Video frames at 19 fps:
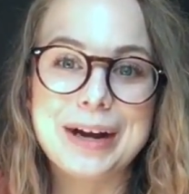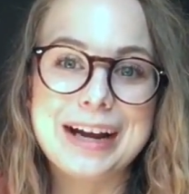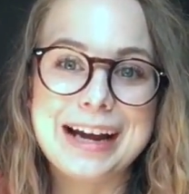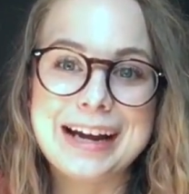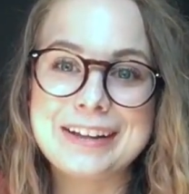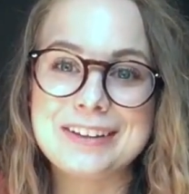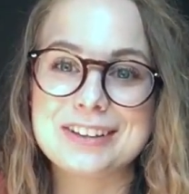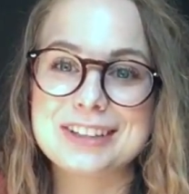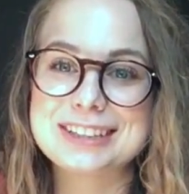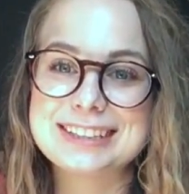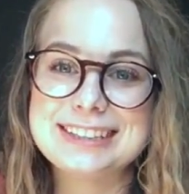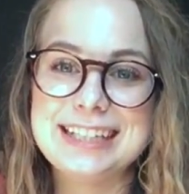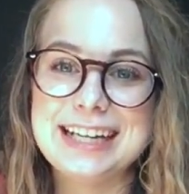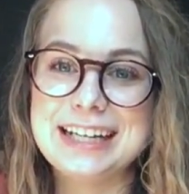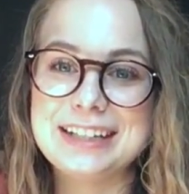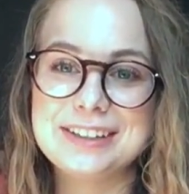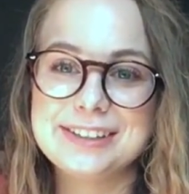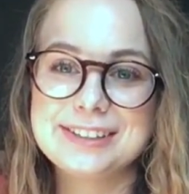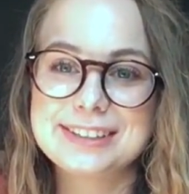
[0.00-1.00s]
what
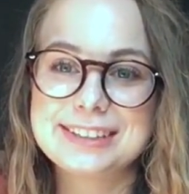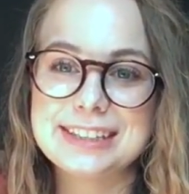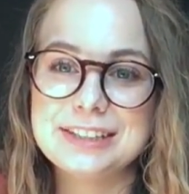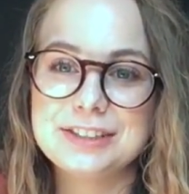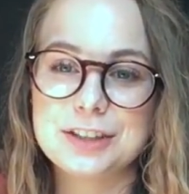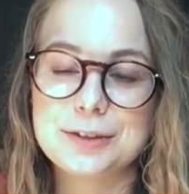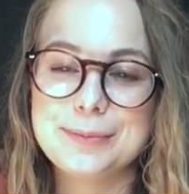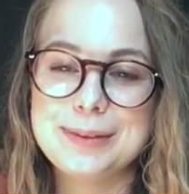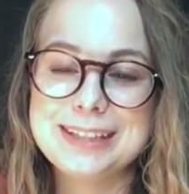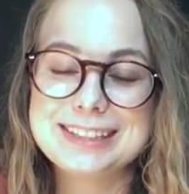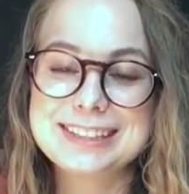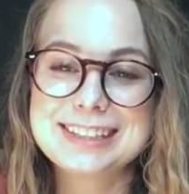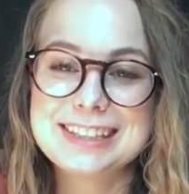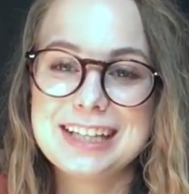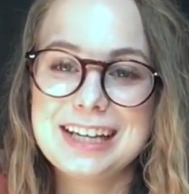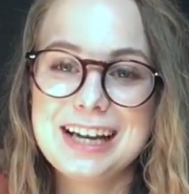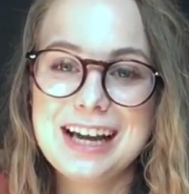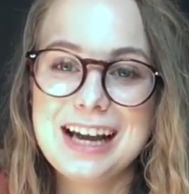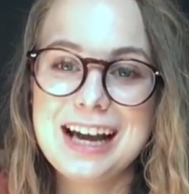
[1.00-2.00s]
Ehlers Danlos syndrome
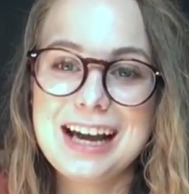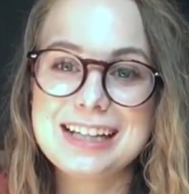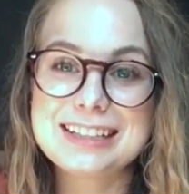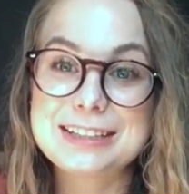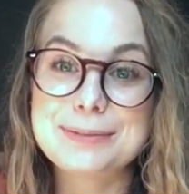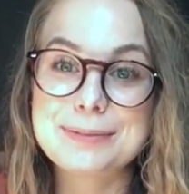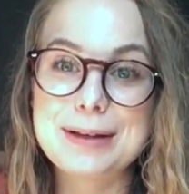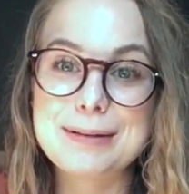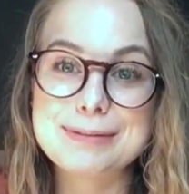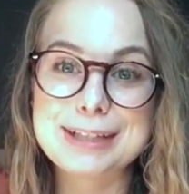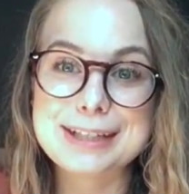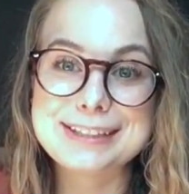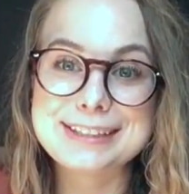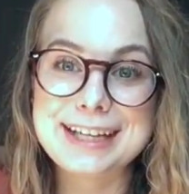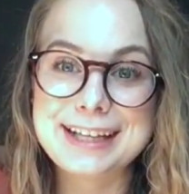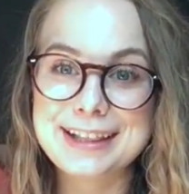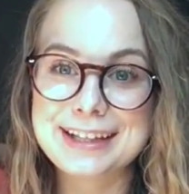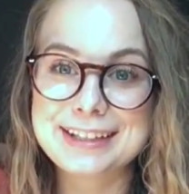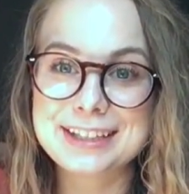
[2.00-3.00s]
is.
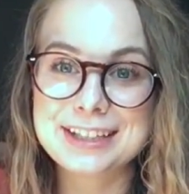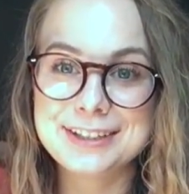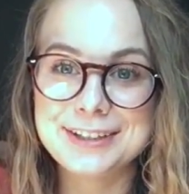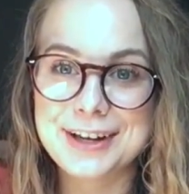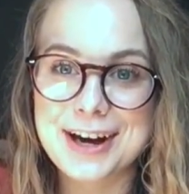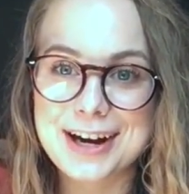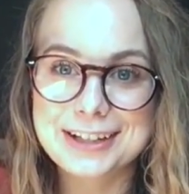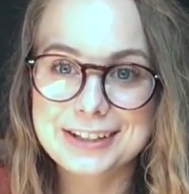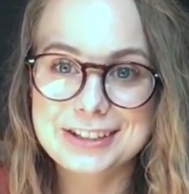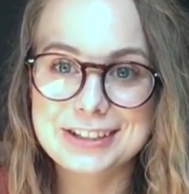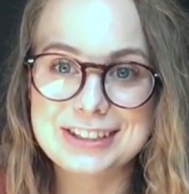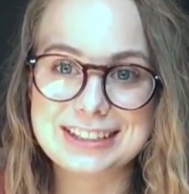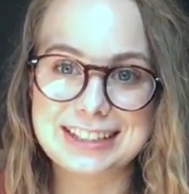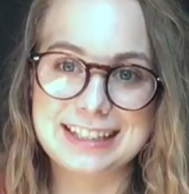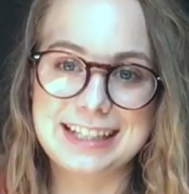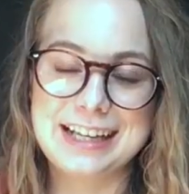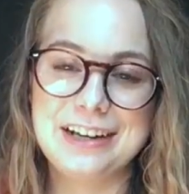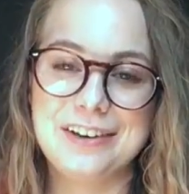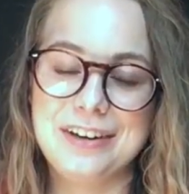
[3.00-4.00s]
Sometimes I say that to
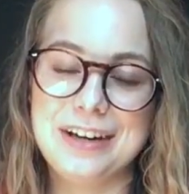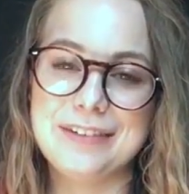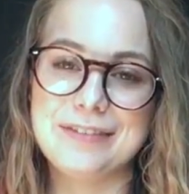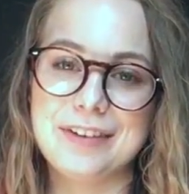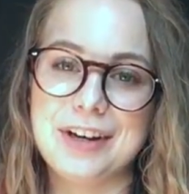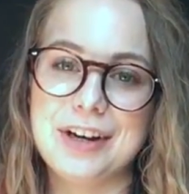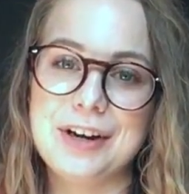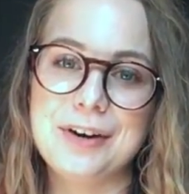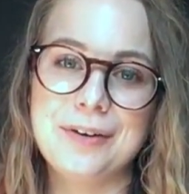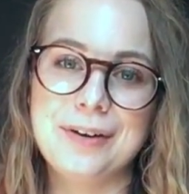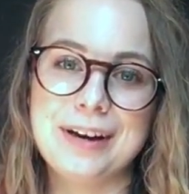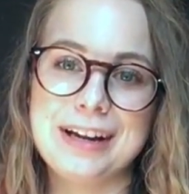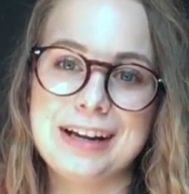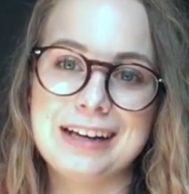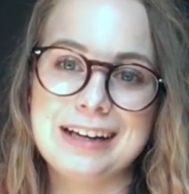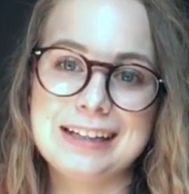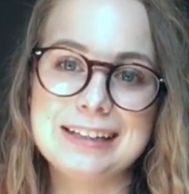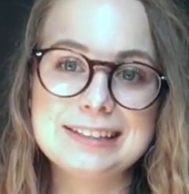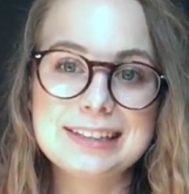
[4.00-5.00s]
doctors and they don't even know
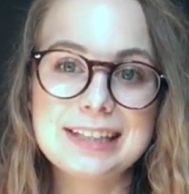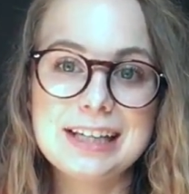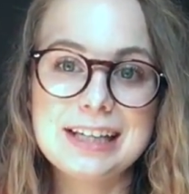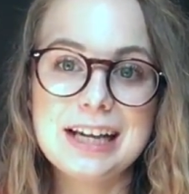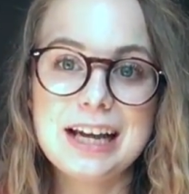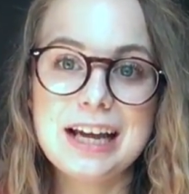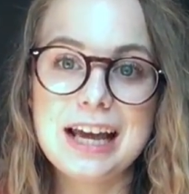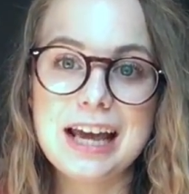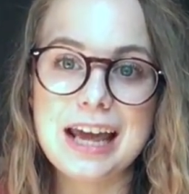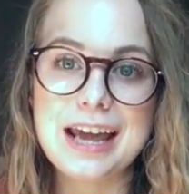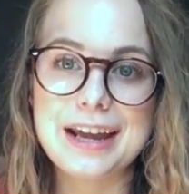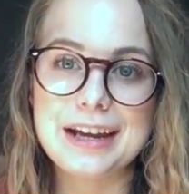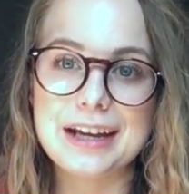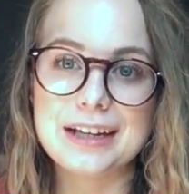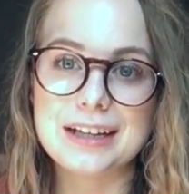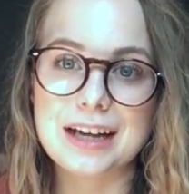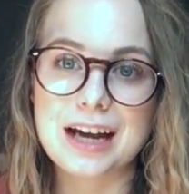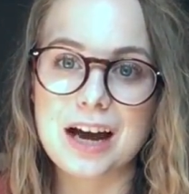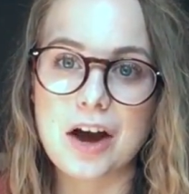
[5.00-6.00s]
what it is.
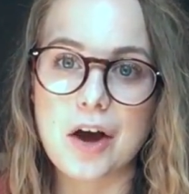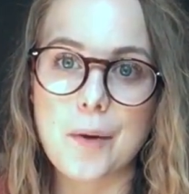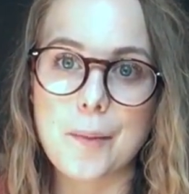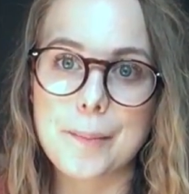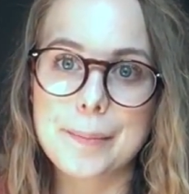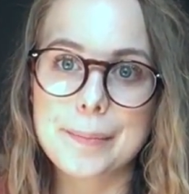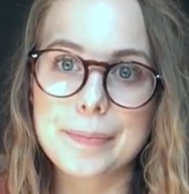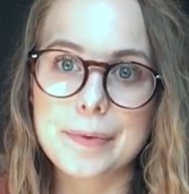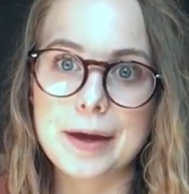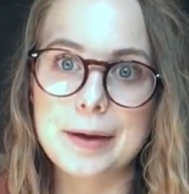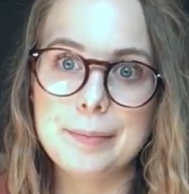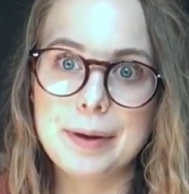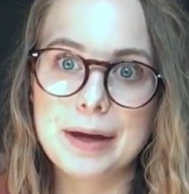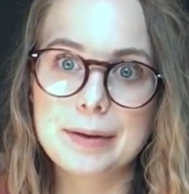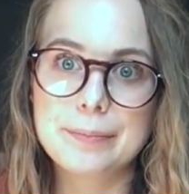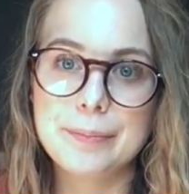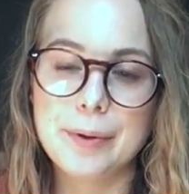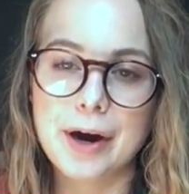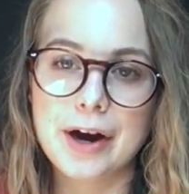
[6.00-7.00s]
And
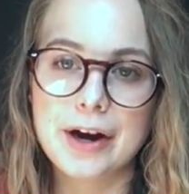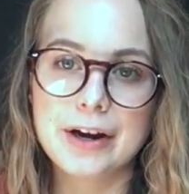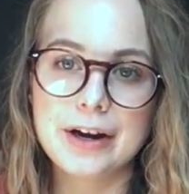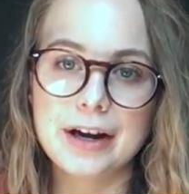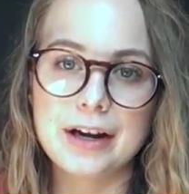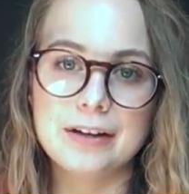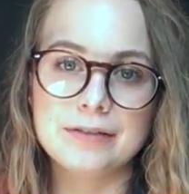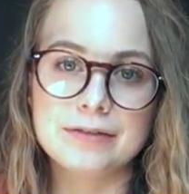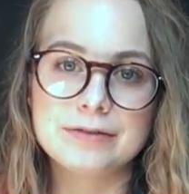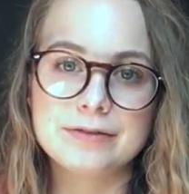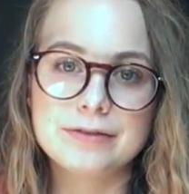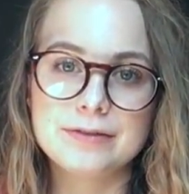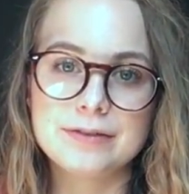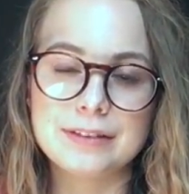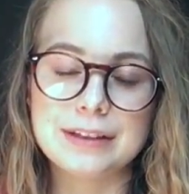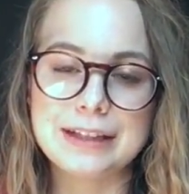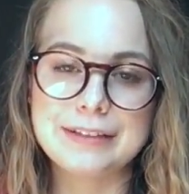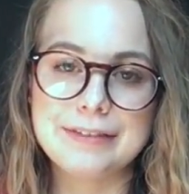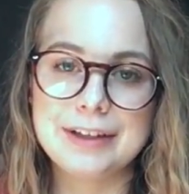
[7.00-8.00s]
a big part
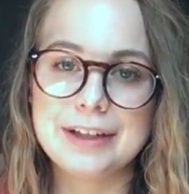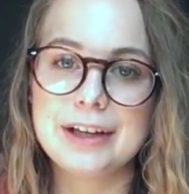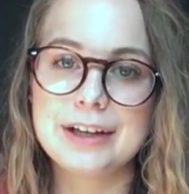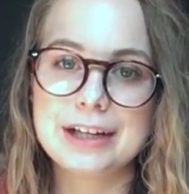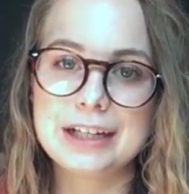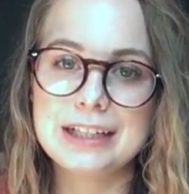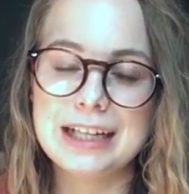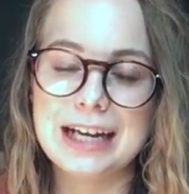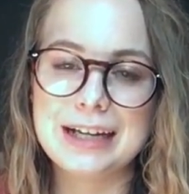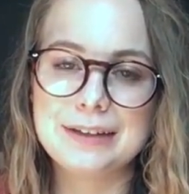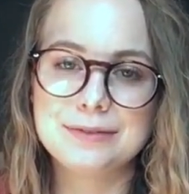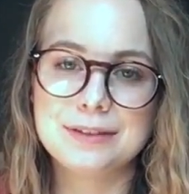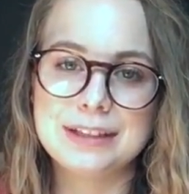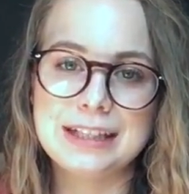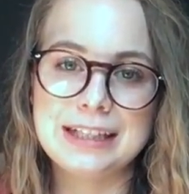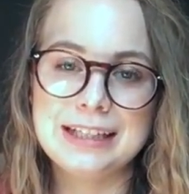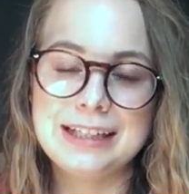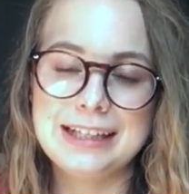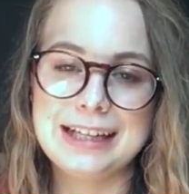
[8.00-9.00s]
of living a good
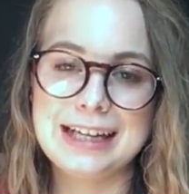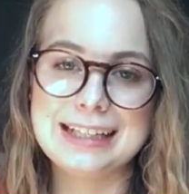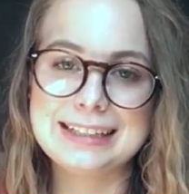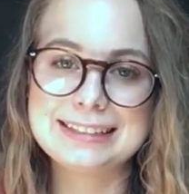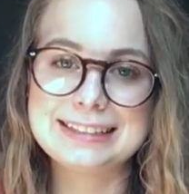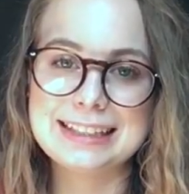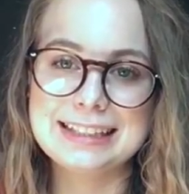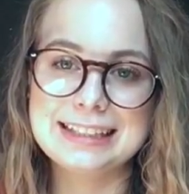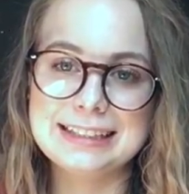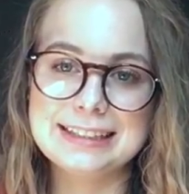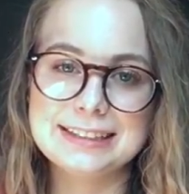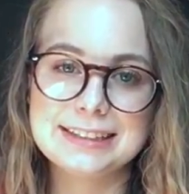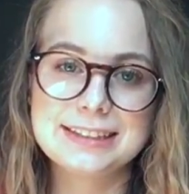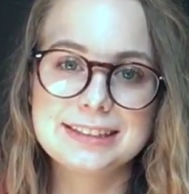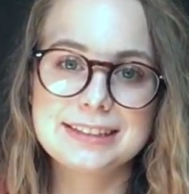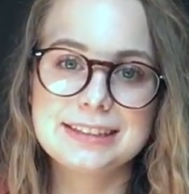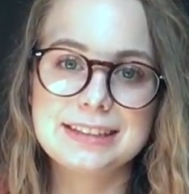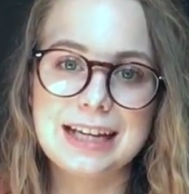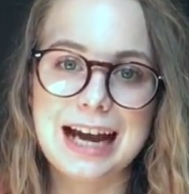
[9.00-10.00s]
life with EDS
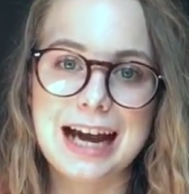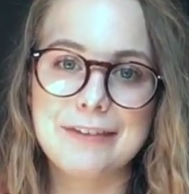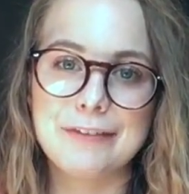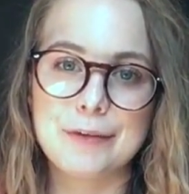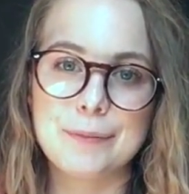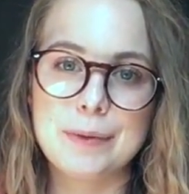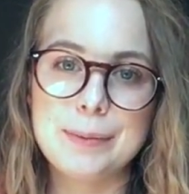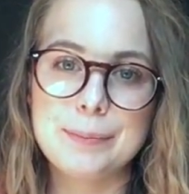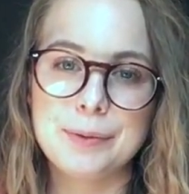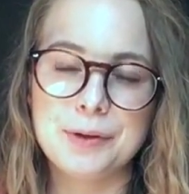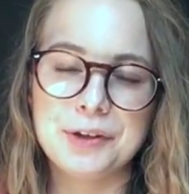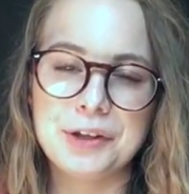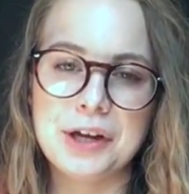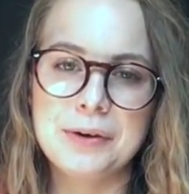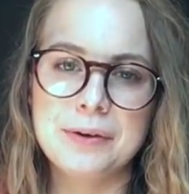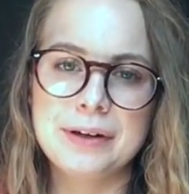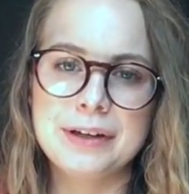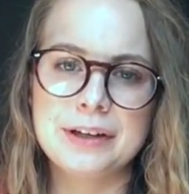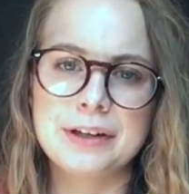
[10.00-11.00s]
is having
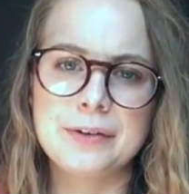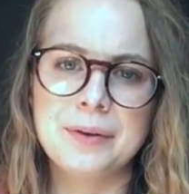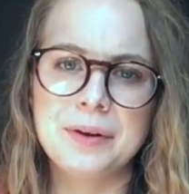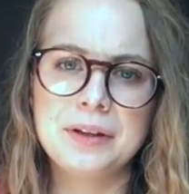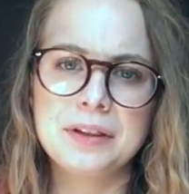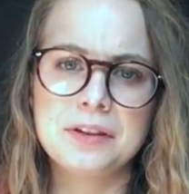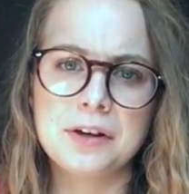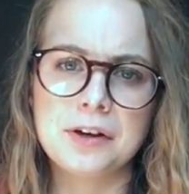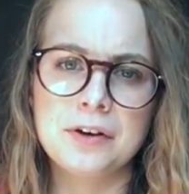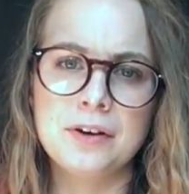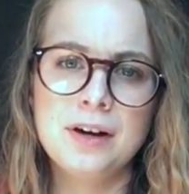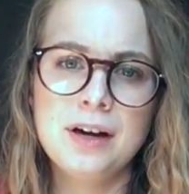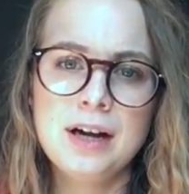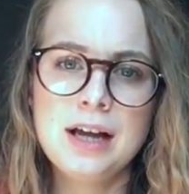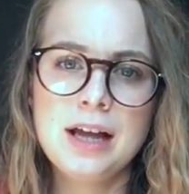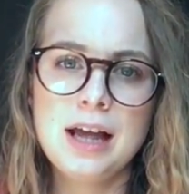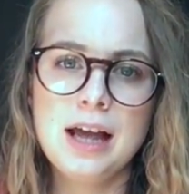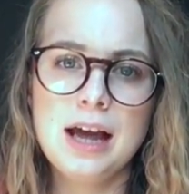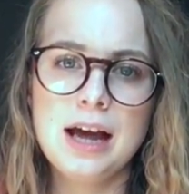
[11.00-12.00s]
people know what you're going
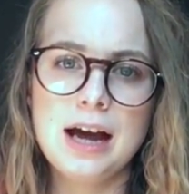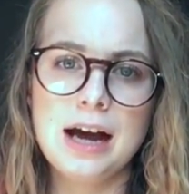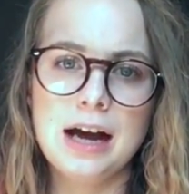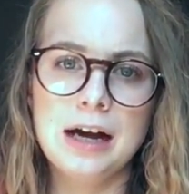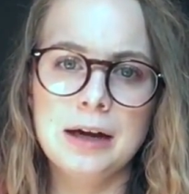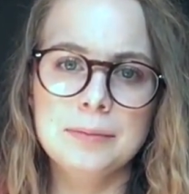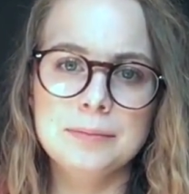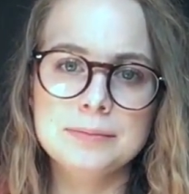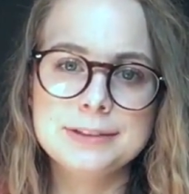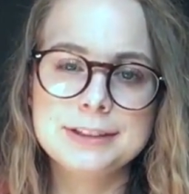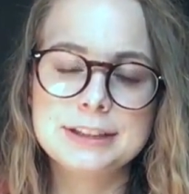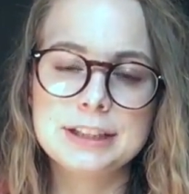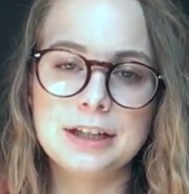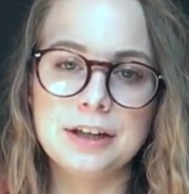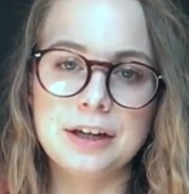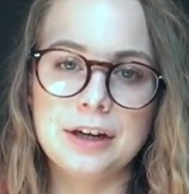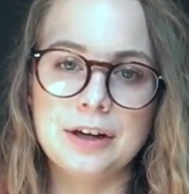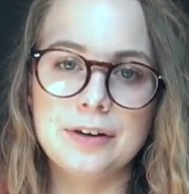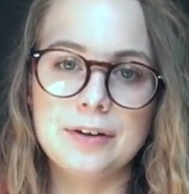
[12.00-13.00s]
through.
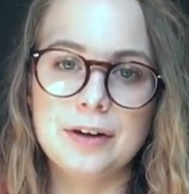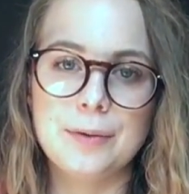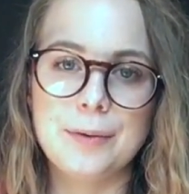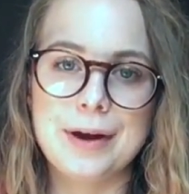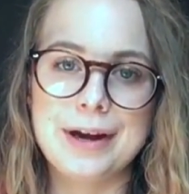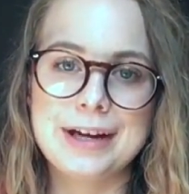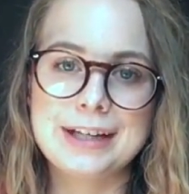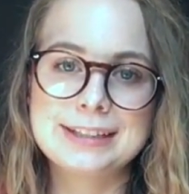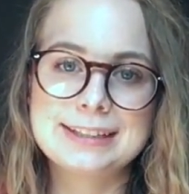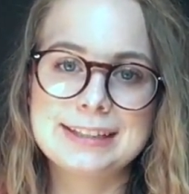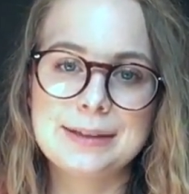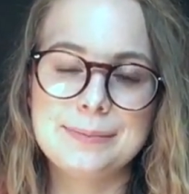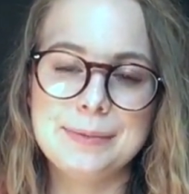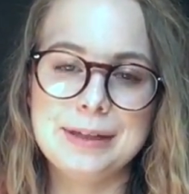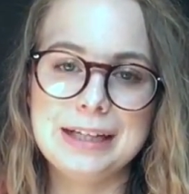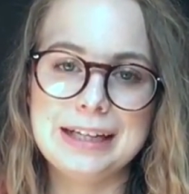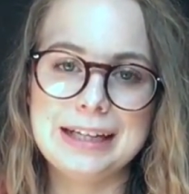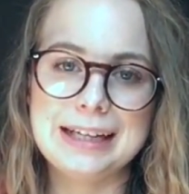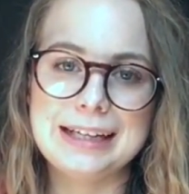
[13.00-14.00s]
So awareness
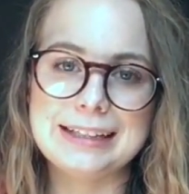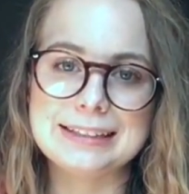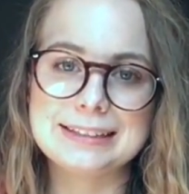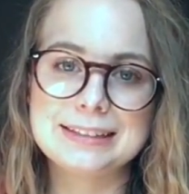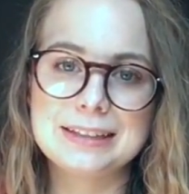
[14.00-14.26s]
to me